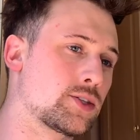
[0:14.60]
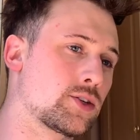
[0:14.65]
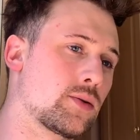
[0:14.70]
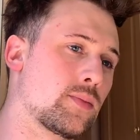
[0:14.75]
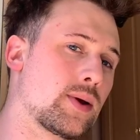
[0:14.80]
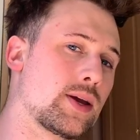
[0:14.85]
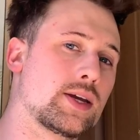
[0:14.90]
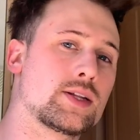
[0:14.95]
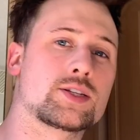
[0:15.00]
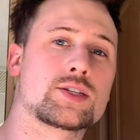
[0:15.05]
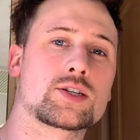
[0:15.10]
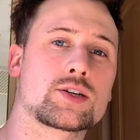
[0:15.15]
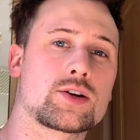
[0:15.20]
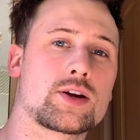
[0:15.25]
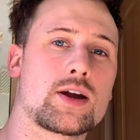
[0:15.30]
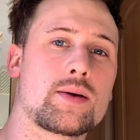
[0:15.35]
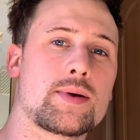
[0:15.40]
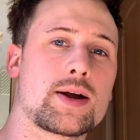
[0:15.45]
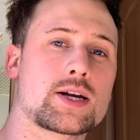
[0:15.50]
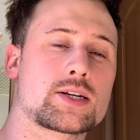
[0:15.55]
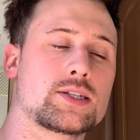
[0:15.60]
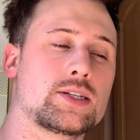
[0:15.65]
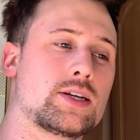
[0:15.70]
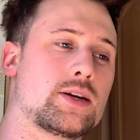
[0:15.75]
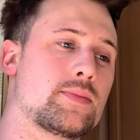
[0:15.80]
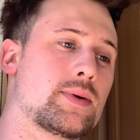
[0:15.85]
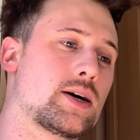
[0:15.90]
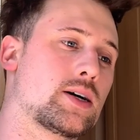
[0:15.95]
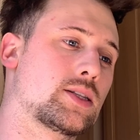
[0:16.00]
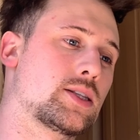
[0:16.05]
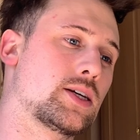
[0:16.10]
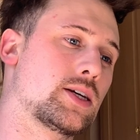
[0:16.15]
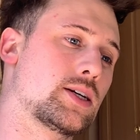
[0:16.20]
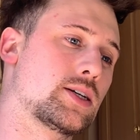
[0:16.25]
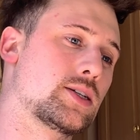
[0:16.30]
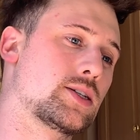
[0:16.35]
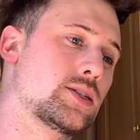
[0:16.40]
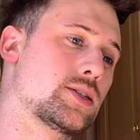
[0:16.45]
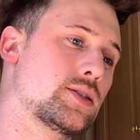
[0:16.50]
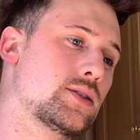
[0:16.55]
on my Instagram actually about
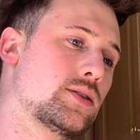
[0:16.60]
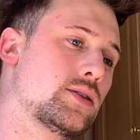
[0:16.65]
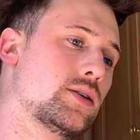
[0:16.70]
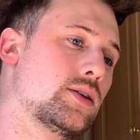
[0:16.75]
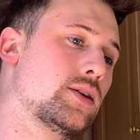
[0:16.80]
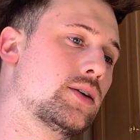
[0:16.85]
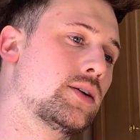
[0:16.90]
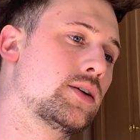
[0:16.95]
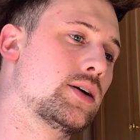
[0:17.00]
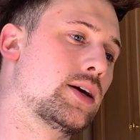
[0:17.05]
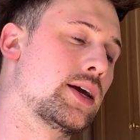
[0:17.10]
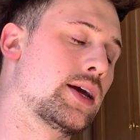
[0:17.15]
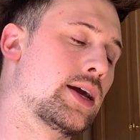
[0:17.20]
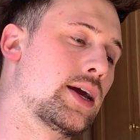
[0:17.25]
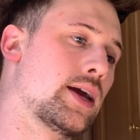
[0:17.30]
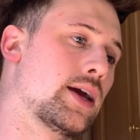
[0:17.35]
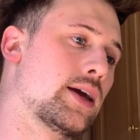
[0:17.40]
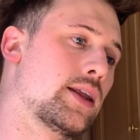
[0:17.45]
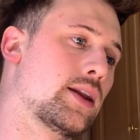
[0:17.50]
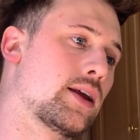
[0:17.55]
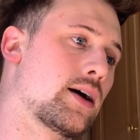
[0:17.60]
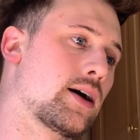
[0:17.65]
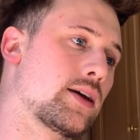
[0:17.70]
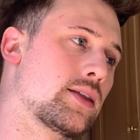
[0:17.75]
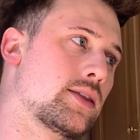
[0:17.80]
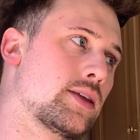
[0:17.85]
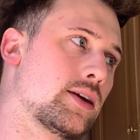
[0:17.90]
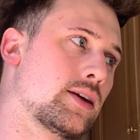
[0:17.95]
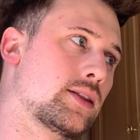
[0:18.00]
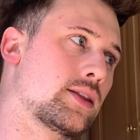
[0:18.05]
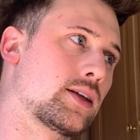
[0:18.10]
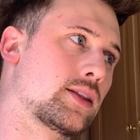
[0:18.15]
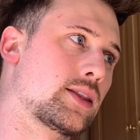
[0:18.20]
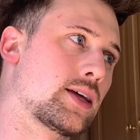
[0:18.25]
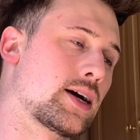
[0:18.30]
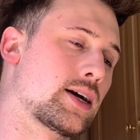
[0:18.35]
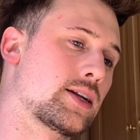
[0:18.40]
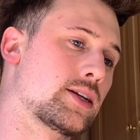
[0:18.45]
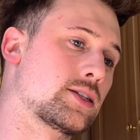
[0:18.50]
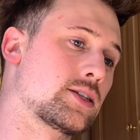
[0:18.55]
this. And I think that
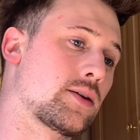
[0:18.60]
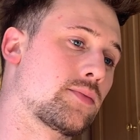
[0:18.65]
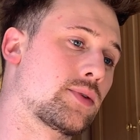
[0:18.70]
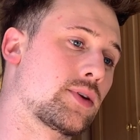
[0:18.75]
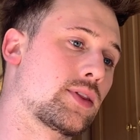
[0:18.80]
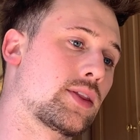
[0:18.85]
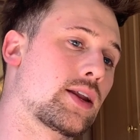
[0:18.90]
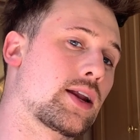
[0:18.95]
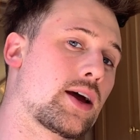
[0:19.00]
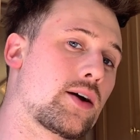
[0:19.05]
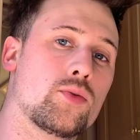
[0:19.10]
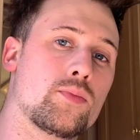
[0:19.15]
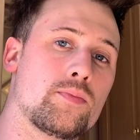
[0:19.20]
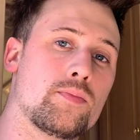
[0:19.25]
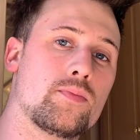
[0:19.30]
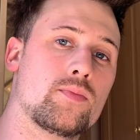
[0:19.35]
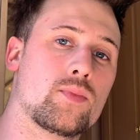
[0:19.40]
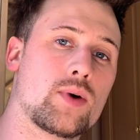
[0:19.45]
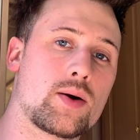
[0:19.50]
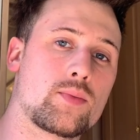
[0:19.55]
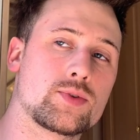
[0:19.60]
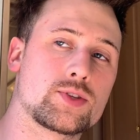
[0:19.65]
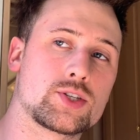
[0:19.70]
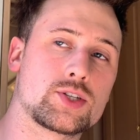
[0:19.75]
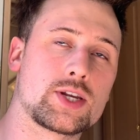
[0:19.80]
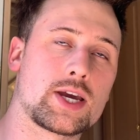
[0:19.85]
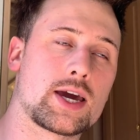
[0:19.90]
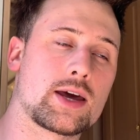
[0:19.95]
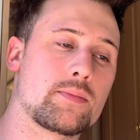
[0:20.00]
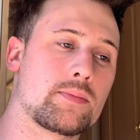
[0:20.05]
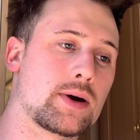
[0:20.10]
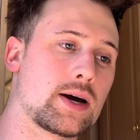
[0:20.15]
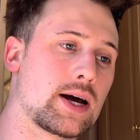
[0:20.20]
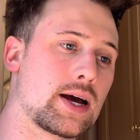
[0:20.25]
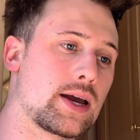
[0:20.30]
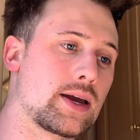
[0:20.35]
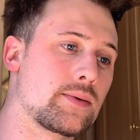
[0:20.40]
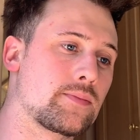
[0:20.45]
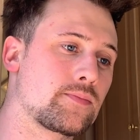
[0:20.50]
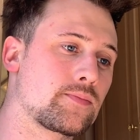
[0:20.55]
that is something that I would stand
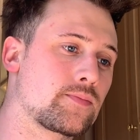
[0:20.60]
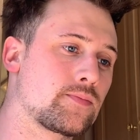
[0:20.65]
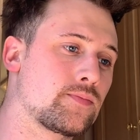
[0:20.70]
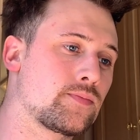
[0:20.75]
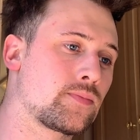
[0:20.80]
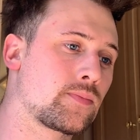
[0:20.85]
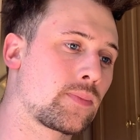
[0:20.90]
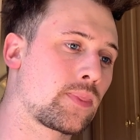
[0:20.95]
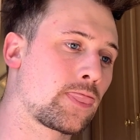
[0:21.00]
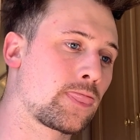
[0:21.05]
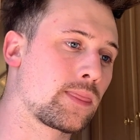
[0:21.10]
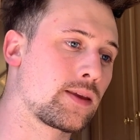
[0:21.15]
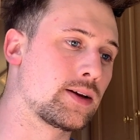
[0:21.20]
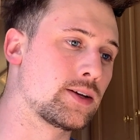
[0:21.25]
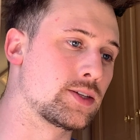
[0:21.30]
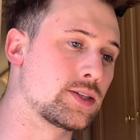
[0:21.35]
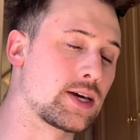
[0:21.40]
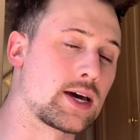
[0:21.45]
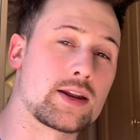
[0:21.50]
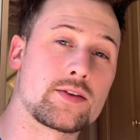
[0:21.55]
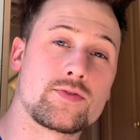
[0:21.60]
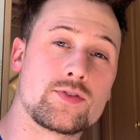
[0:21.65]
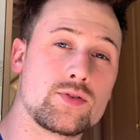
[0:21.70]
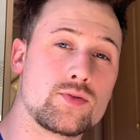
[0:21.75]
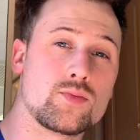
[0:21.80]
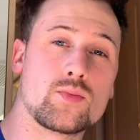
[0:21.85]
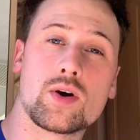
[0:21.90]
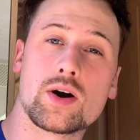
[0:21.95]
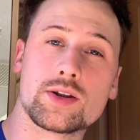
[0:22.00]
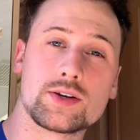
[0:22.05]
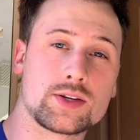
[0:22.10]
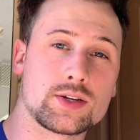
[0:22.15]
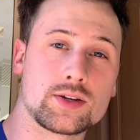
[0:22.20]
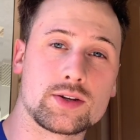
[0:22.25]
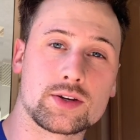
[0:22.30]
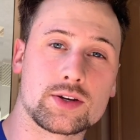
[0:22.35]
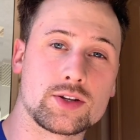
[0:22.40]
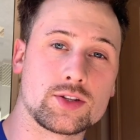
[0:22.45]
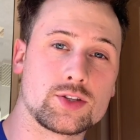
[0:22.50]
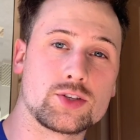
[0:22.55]
by, is that if you want
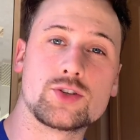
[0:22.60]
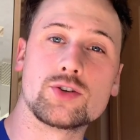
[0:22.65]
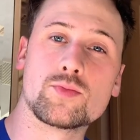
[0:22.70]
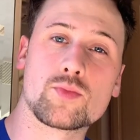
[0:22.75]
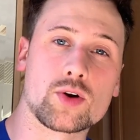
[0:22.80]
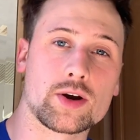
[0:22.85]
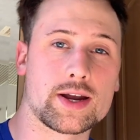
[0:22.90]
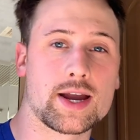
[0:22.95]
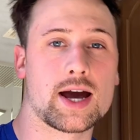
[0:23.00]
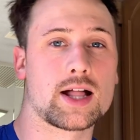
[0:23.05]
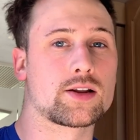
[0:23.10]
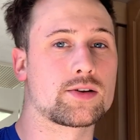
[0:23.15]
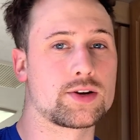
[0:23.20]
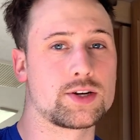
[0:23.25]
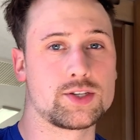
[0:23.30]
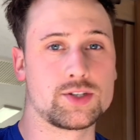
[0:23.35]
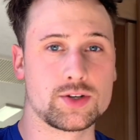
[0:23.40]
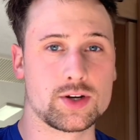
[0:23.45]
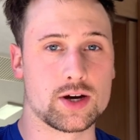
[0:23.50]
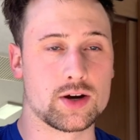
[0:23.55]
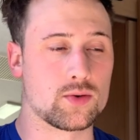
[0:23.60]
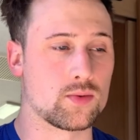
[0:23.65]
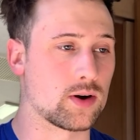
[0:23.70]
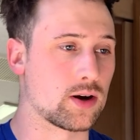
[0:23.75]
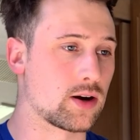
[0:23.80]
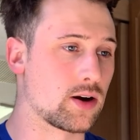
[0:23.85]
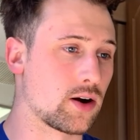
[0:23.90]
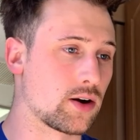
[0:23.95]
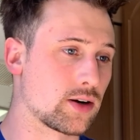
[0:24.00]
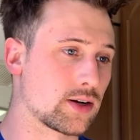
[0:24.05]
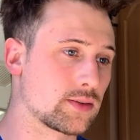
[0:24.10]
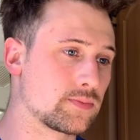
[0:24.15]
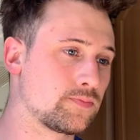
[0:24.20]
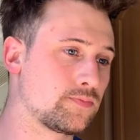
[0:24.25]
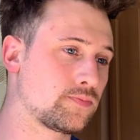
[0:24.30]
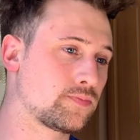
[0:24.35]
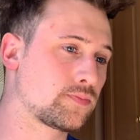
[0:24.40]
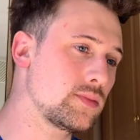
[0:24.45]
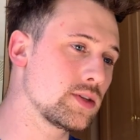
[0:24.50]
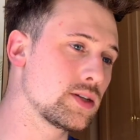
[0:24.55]
to consume more calories, you got to work harder.
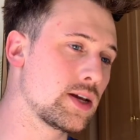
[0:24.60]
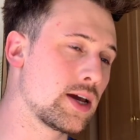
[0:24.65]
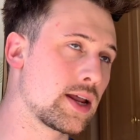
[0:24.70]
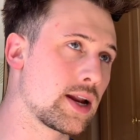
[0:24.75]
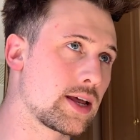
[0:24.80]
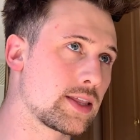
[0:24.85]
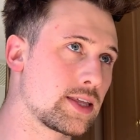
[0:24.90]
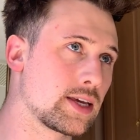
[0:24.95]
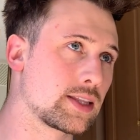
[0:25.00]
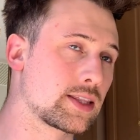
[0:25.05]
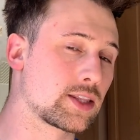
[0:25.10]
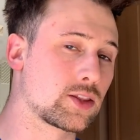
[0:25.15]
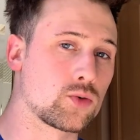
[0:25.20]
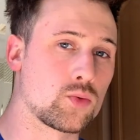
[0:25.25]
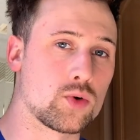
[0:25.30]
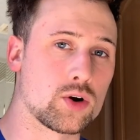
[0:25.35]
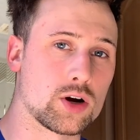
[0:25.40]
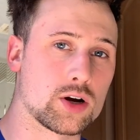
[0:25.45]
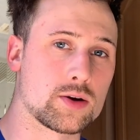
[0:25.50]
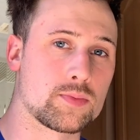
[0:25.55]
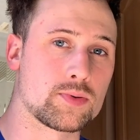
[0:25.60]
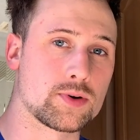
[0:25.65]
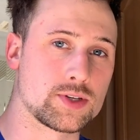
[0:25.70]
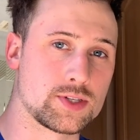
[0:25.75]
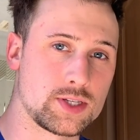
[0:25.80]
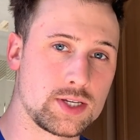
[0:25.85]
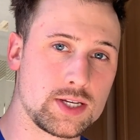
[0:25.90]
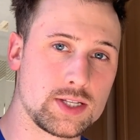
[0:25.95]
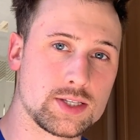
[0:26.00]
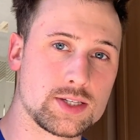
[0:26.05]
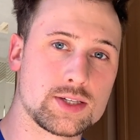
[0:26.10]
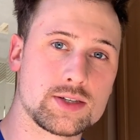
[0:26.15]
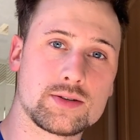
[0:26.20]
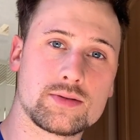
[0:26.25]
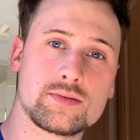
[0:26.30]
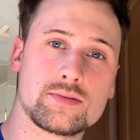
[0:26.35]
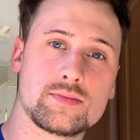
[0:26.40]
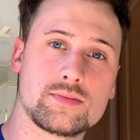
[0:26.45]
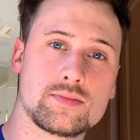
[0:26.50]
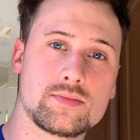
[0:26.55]
And I think that the work precedes
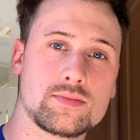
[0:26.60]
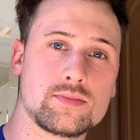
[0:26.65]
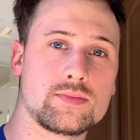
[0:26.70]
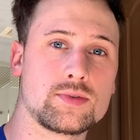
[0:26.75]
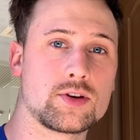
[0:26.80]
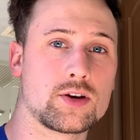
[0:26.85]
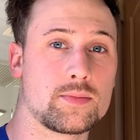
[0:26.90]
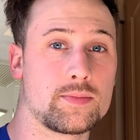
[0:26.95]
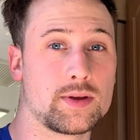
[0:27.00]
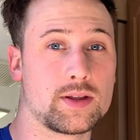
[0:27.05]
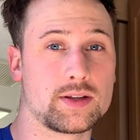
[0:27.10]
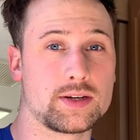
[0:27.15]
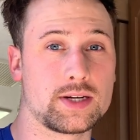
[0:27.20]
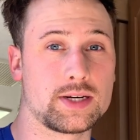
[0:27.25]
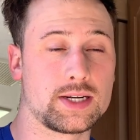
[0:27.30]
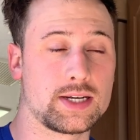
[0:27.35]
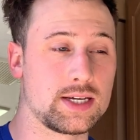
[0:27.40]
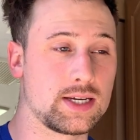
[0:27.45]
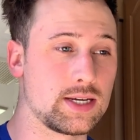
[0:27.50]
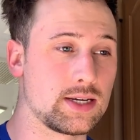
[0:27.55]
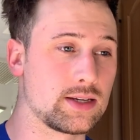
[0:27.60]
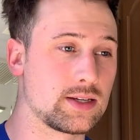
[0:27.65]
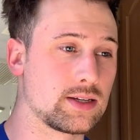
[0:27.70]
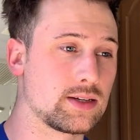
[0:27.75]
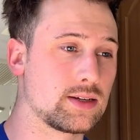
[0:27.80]
your ability to eat